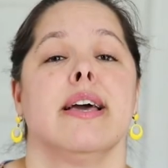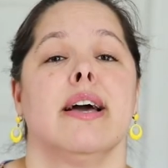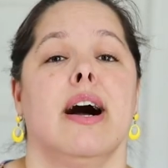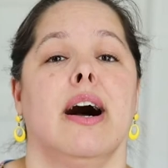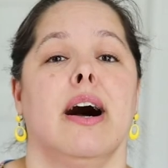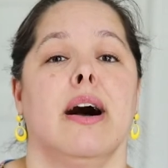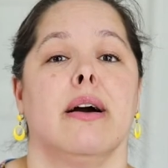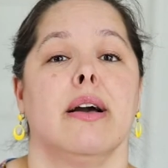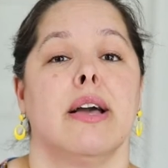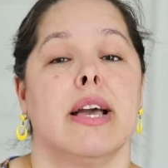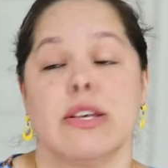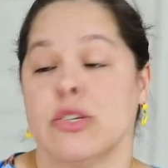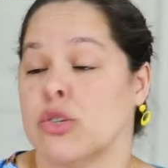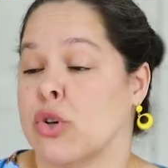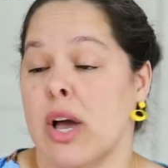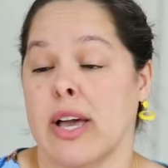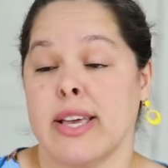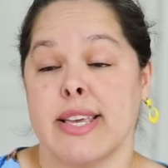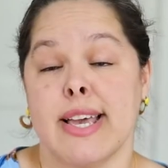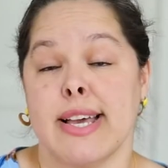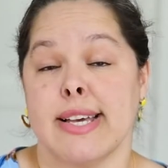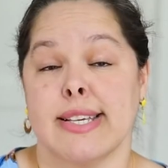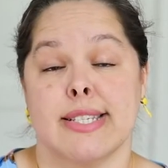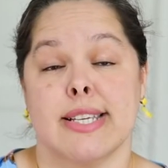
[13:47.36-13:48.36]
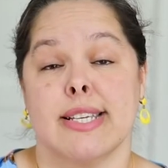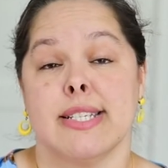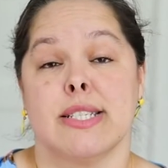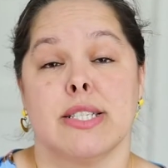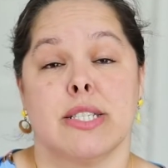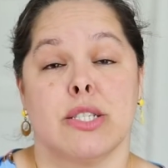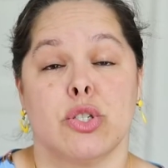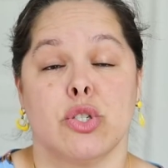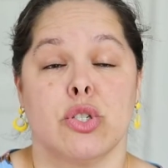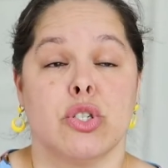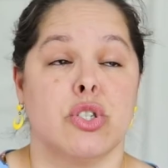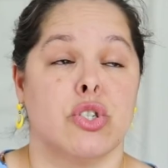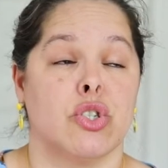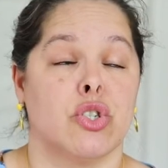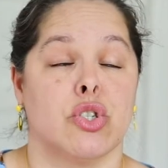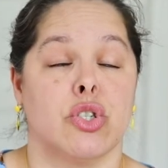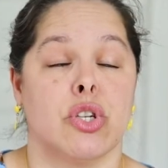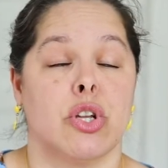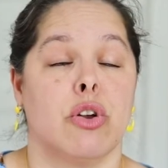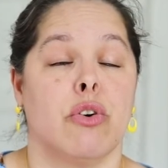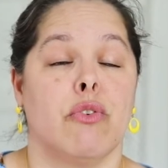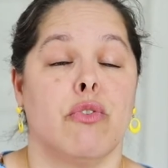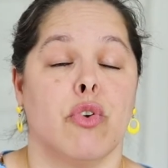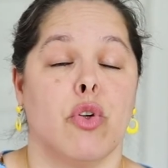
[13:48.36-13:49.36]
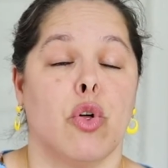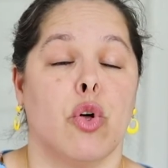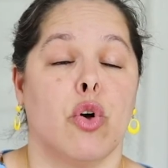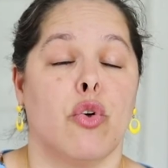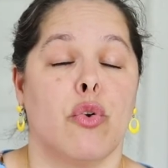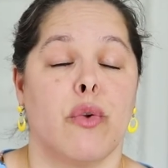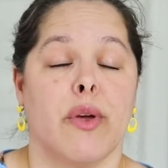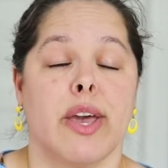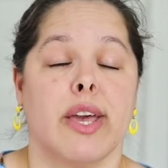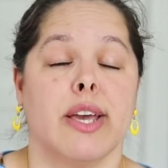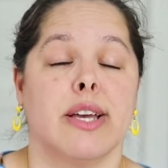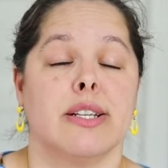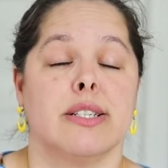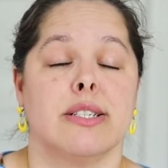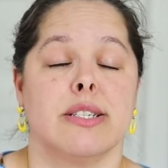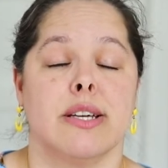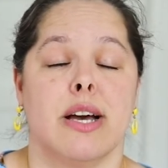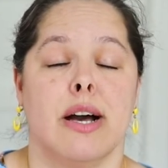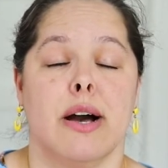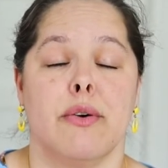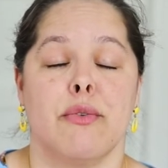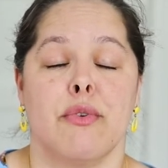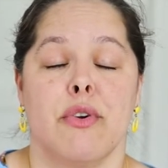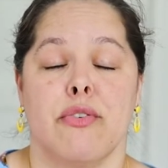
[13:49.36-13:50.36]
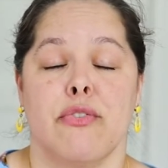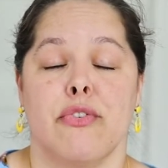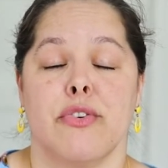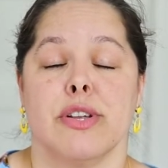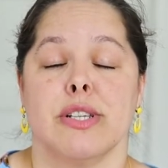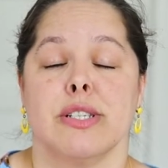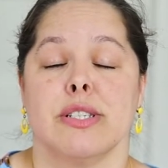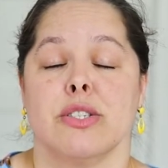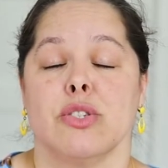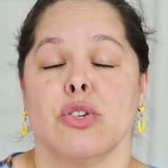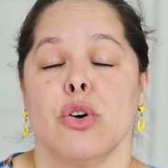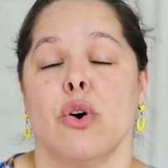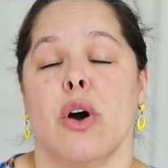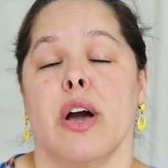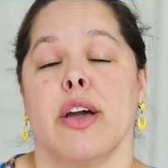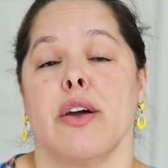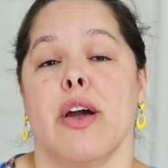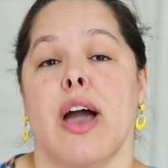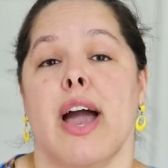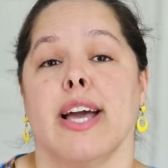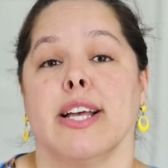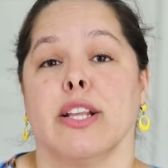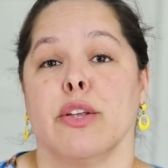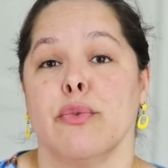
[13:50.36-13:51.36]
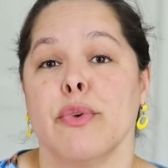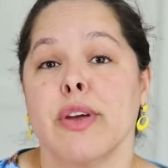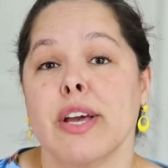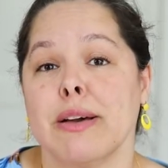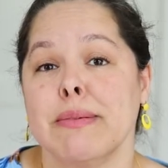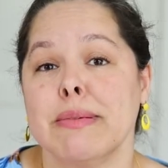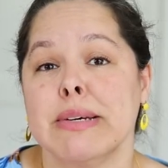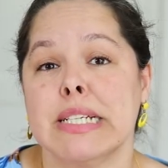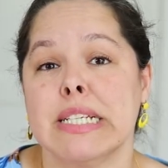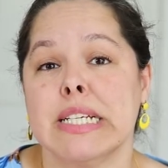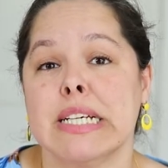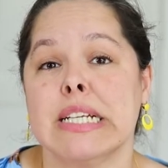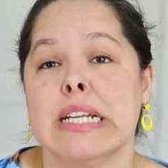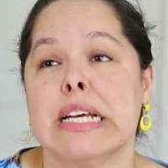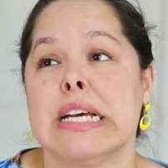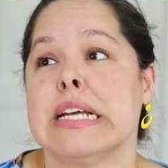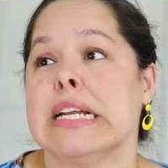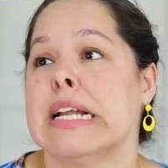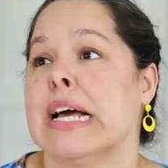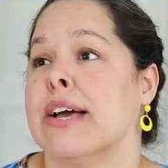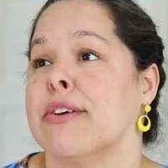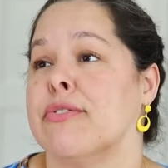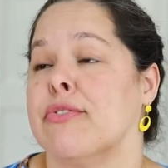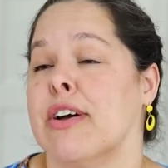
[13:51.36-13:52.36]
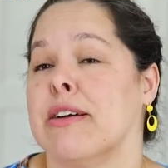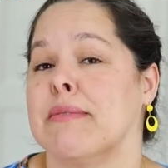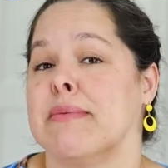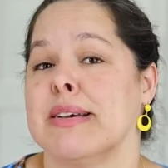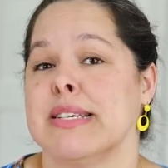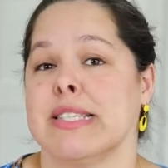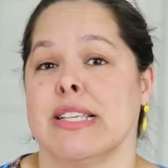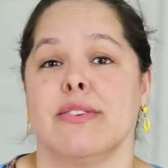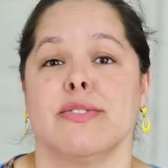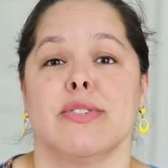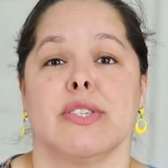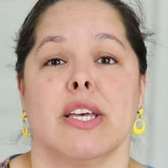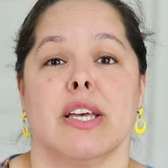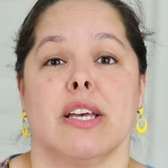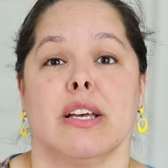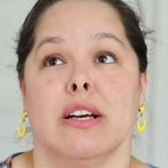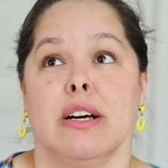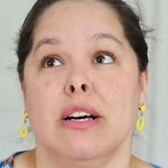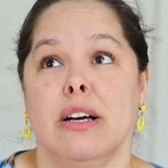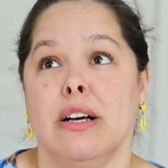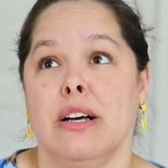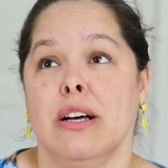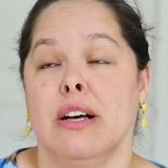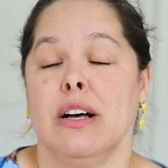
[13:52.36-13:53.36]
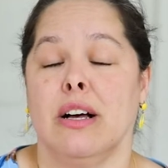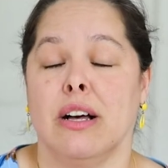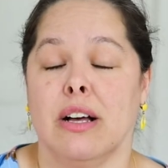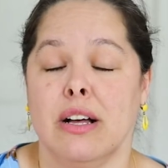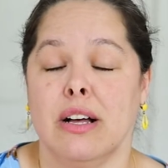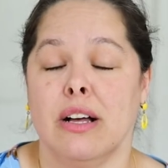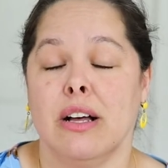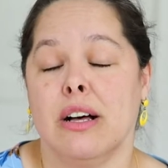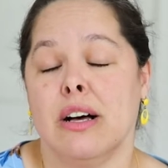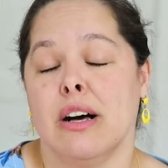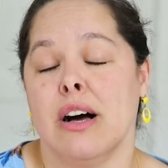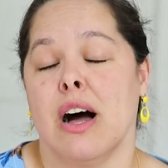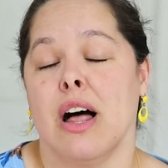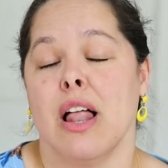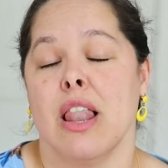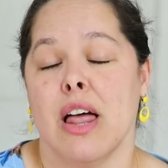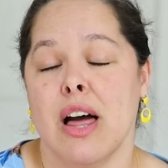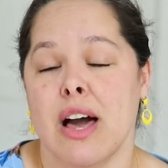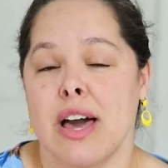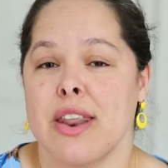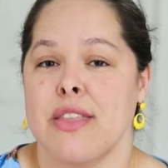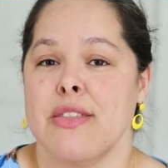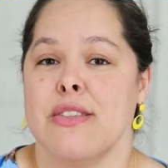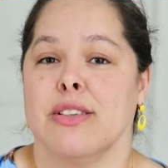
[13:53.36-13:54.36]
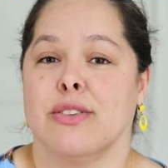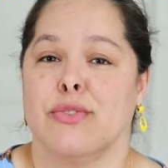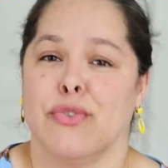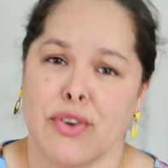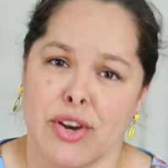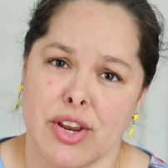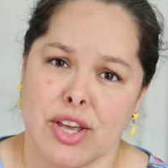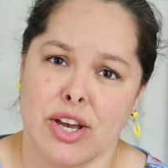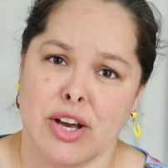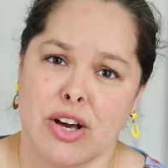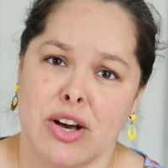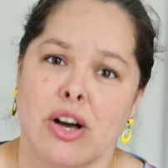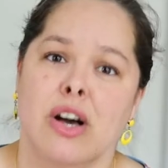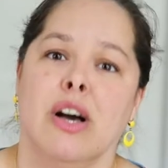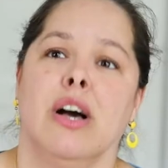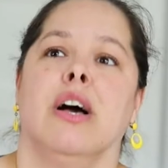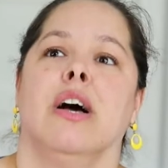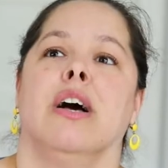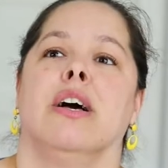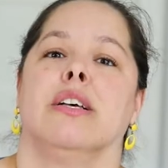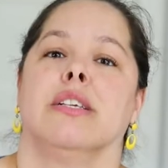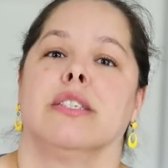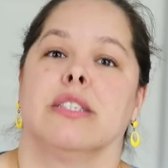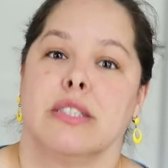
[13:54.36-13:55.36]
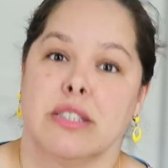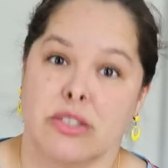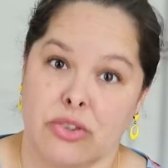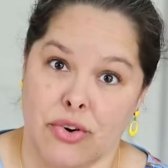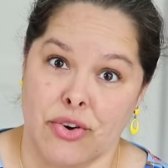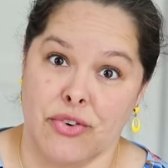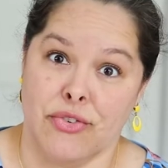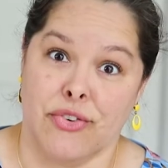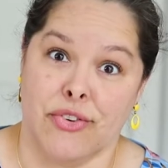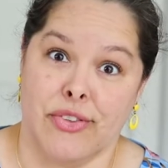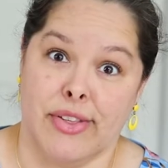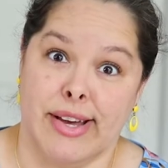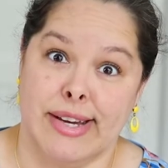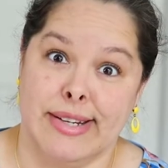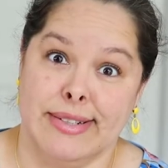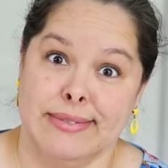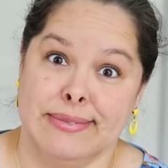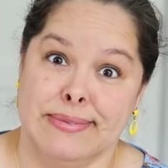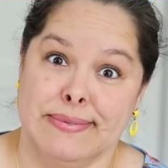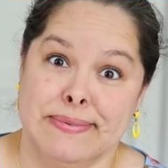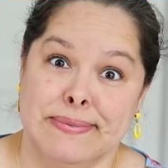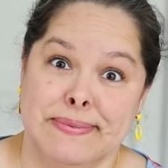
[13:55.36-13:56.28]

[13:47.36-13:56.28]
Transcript: Uh, so I guess it's, it's just an overall great uh, reference. So I highly recommend it, and I find myself saying uh uh uh a lot in this video. Sorry for that.